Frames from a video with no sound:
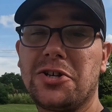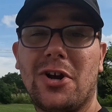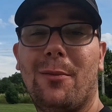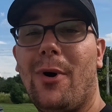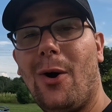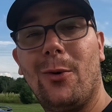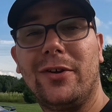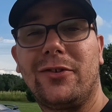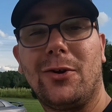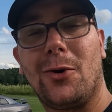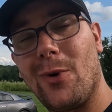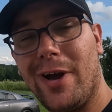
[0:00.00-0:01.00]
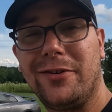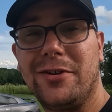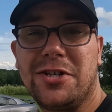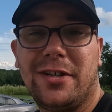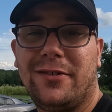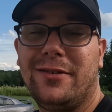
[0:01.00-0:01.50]
sure I'm always gonna ride
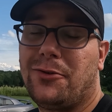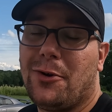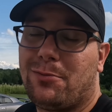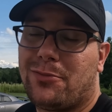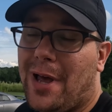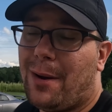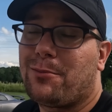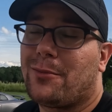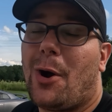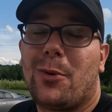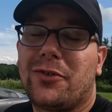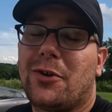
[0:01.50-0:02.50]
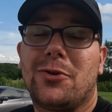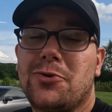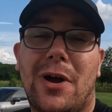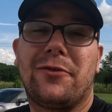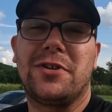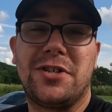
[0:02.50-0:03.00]
I'm always gonna
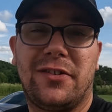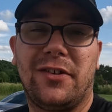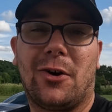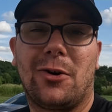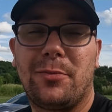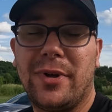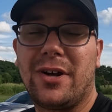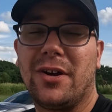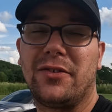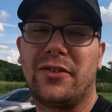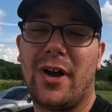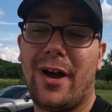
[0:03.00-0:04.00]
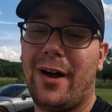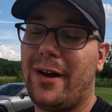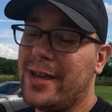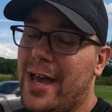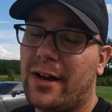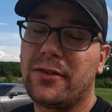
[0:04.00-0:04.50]
drive the GTR, because yeah,